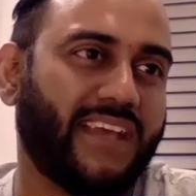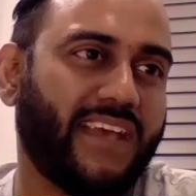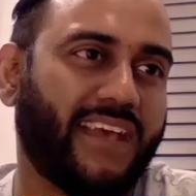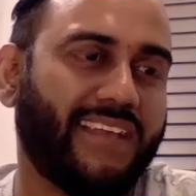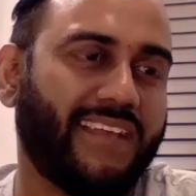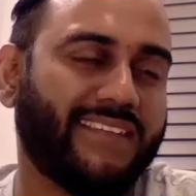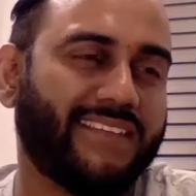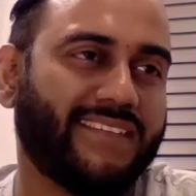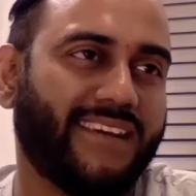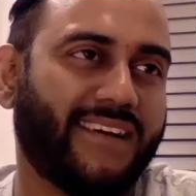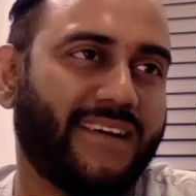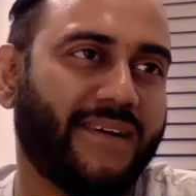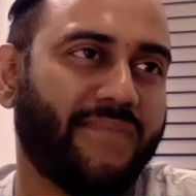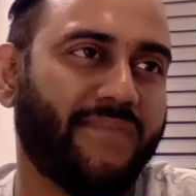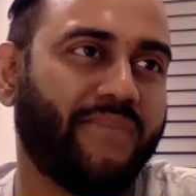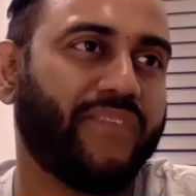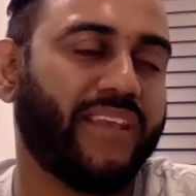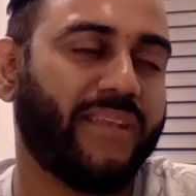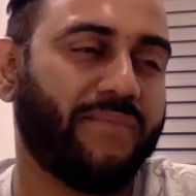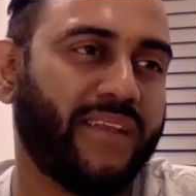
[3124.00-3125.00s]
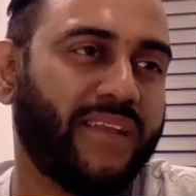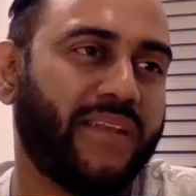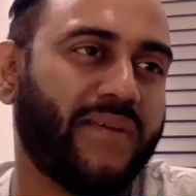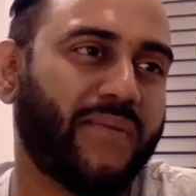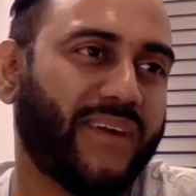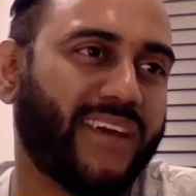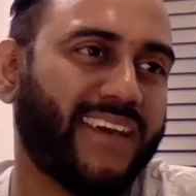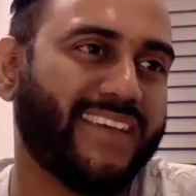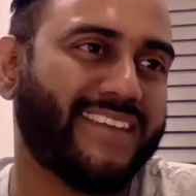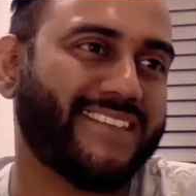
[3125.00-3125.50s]
And in many
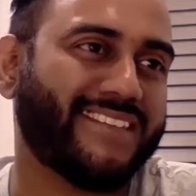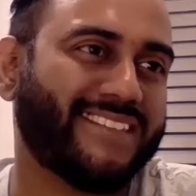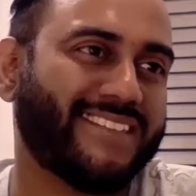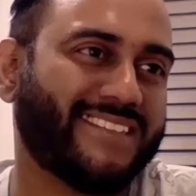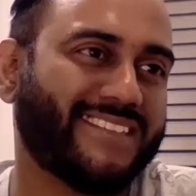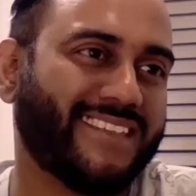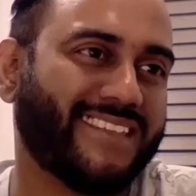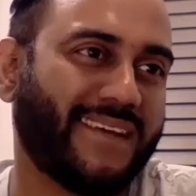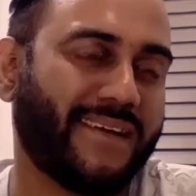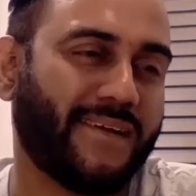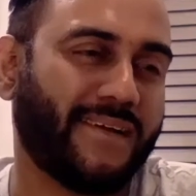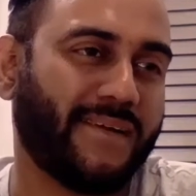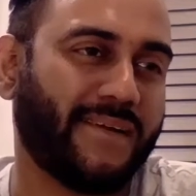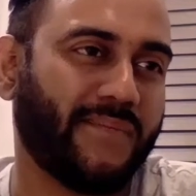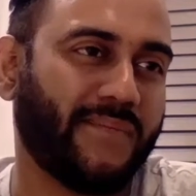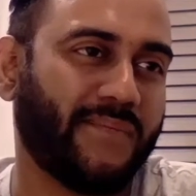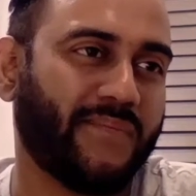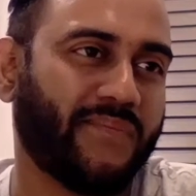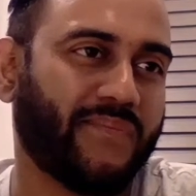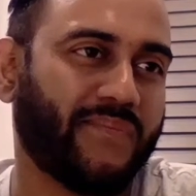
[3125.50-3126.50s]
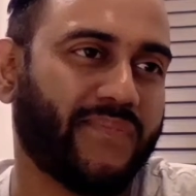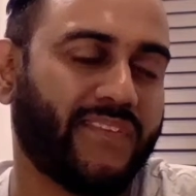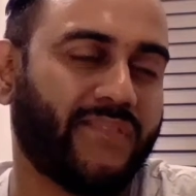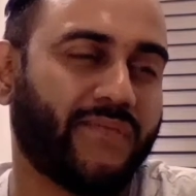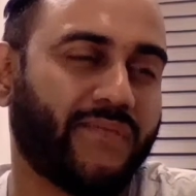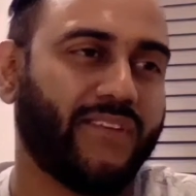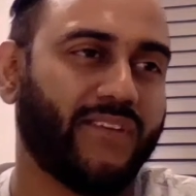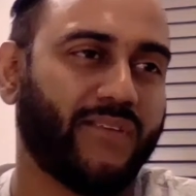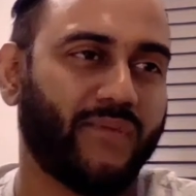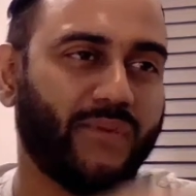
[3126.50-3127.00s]
ways, you
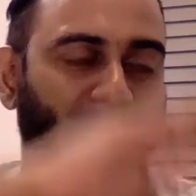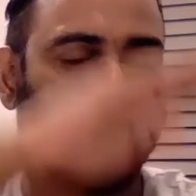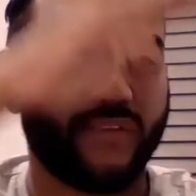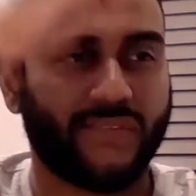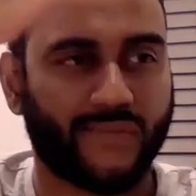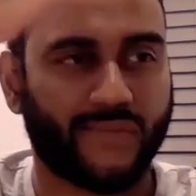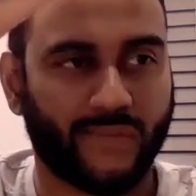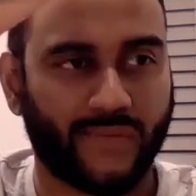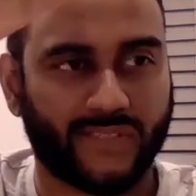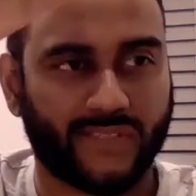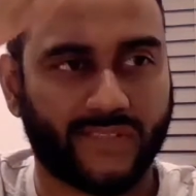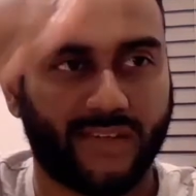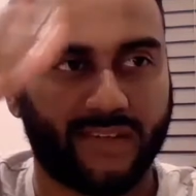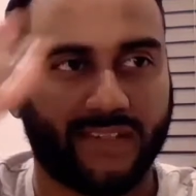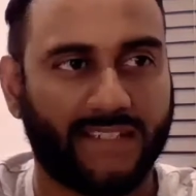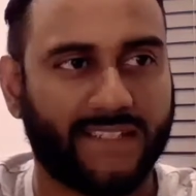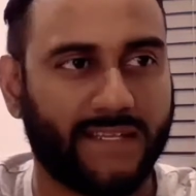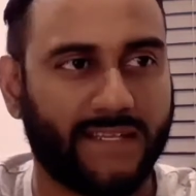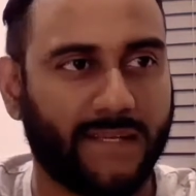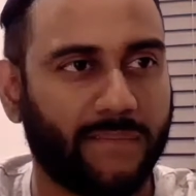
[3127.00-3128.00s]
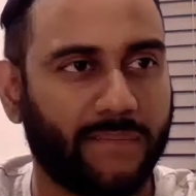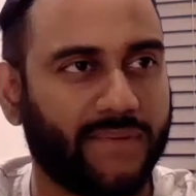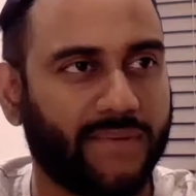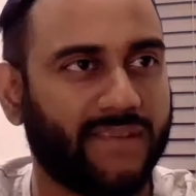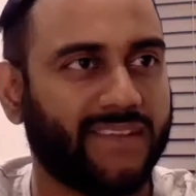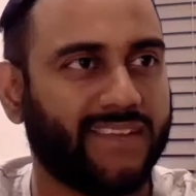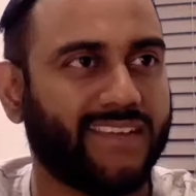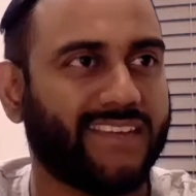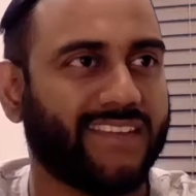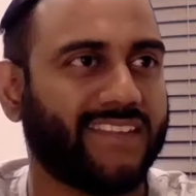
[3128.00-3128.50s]
know, we went through what's called a dip.
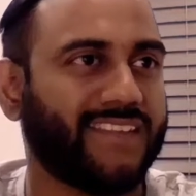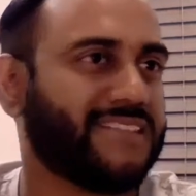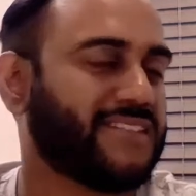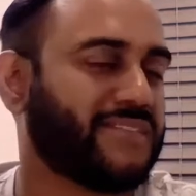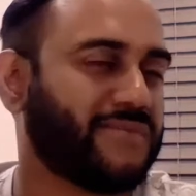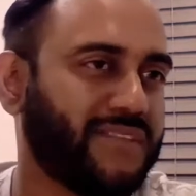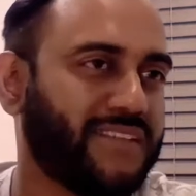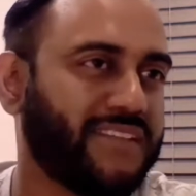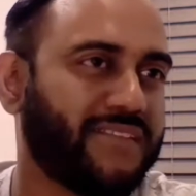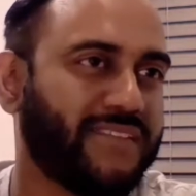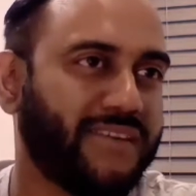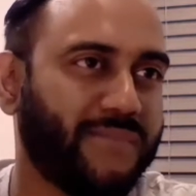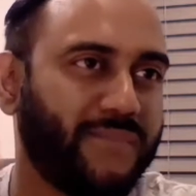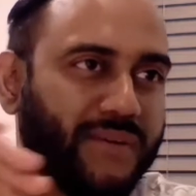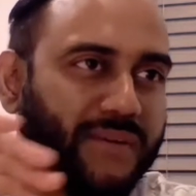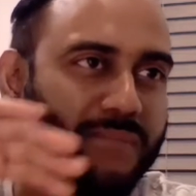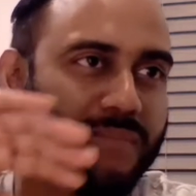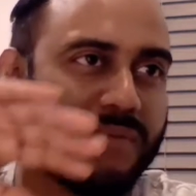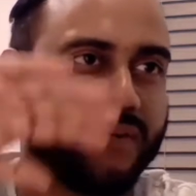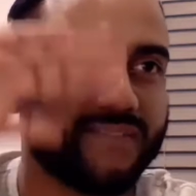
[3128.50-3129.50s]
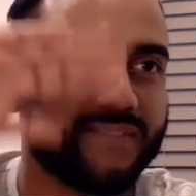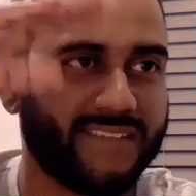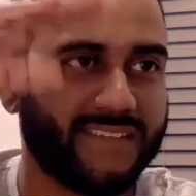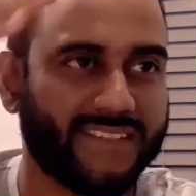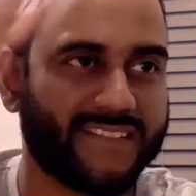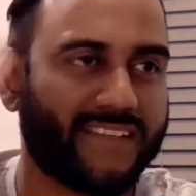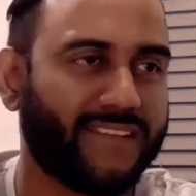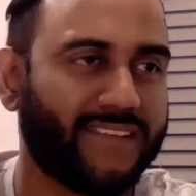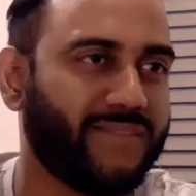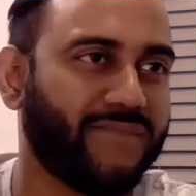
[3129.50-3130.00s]
There's a really great book about
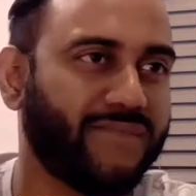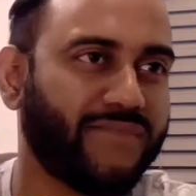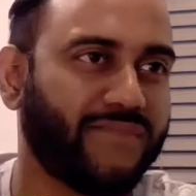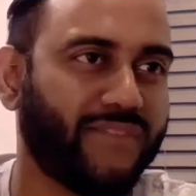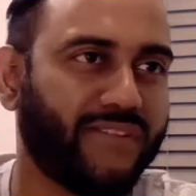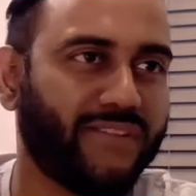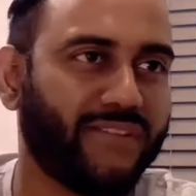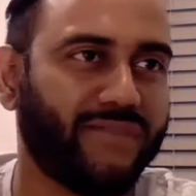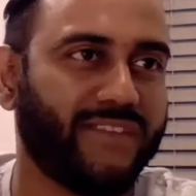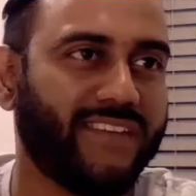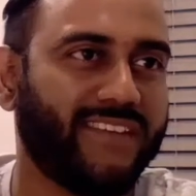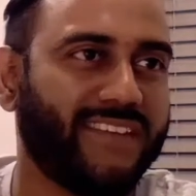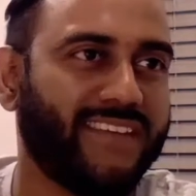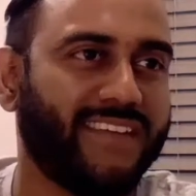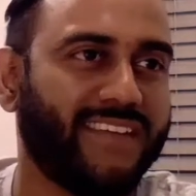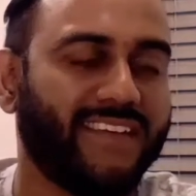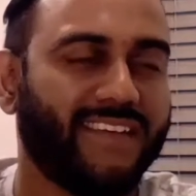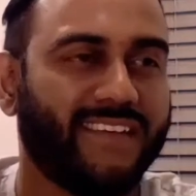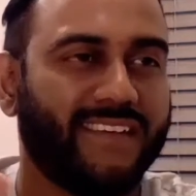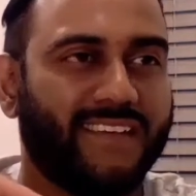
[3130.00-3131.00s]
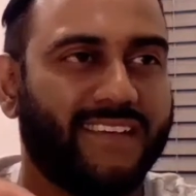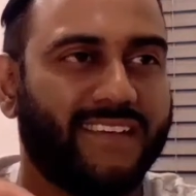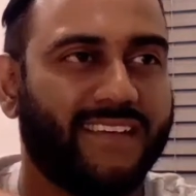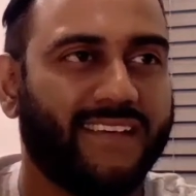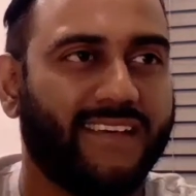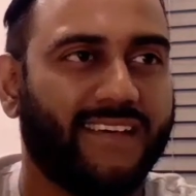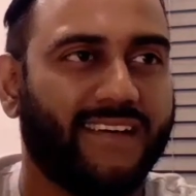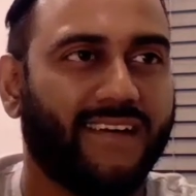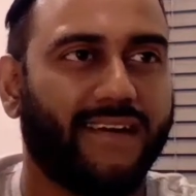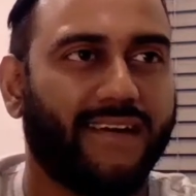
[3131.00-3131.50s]
this. I don't know if you've heard of it,
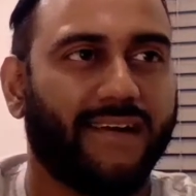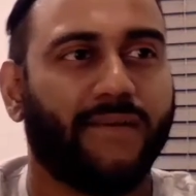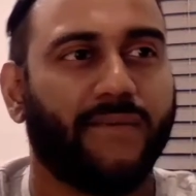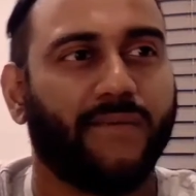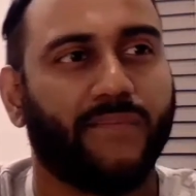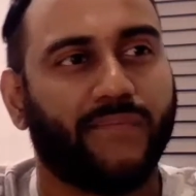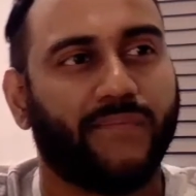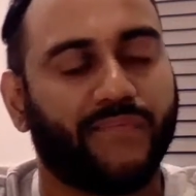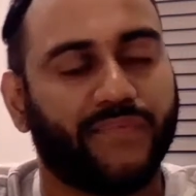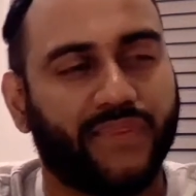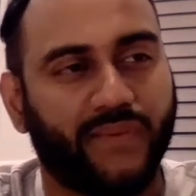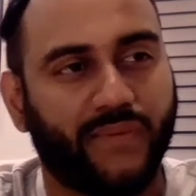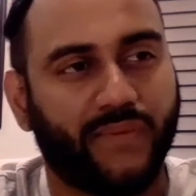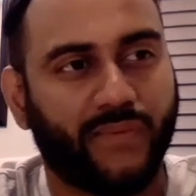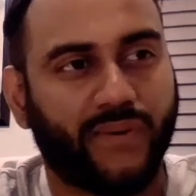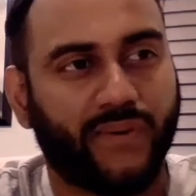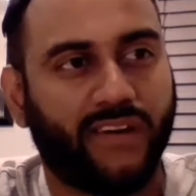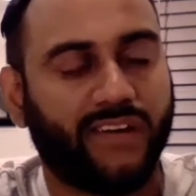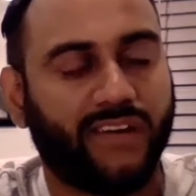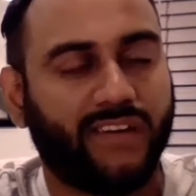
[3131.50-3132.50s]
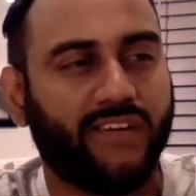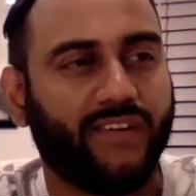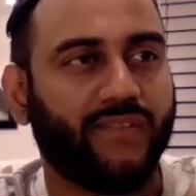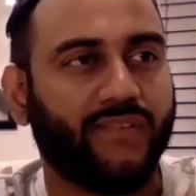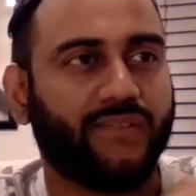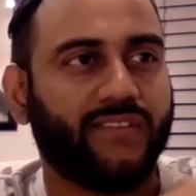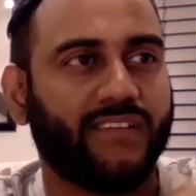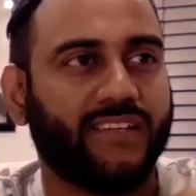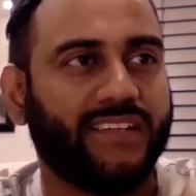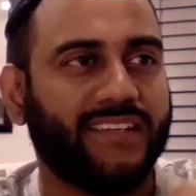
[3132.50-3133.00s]
where, you
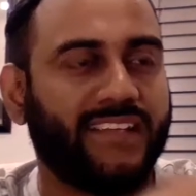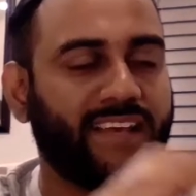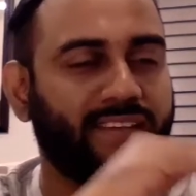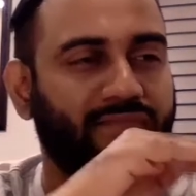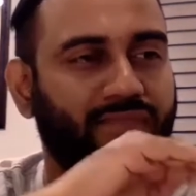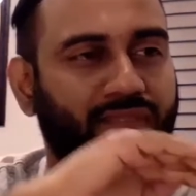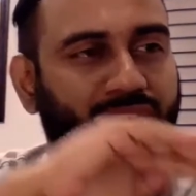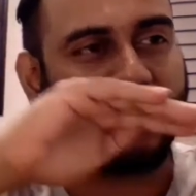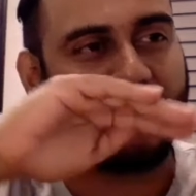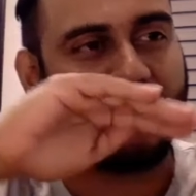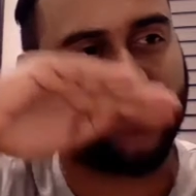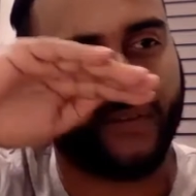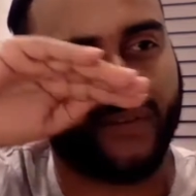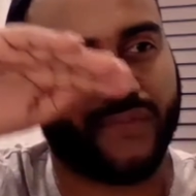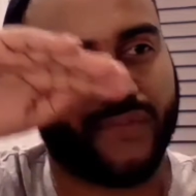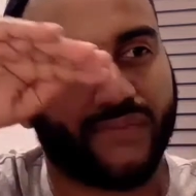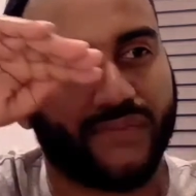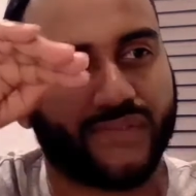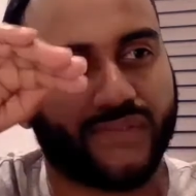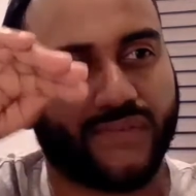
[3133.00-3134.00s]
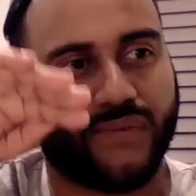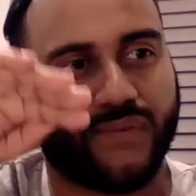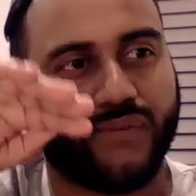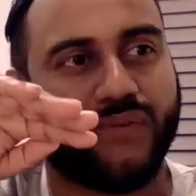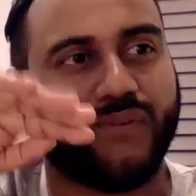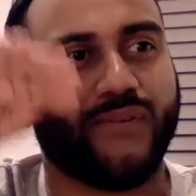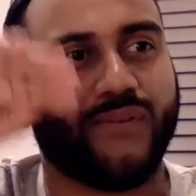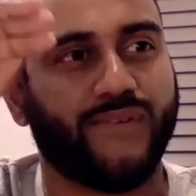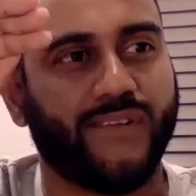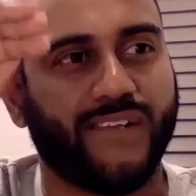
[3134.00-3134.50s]
know, in life you kind of go through
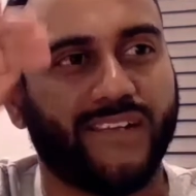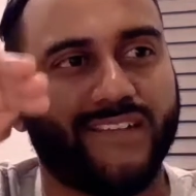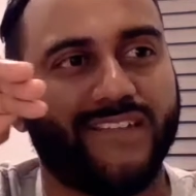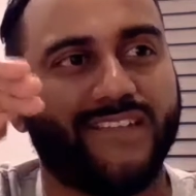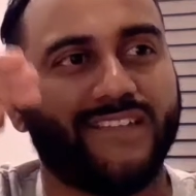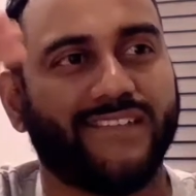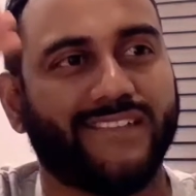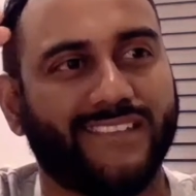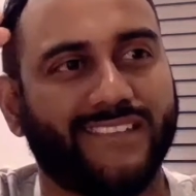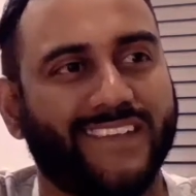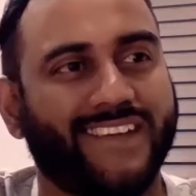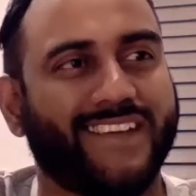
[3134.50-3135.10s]
school and a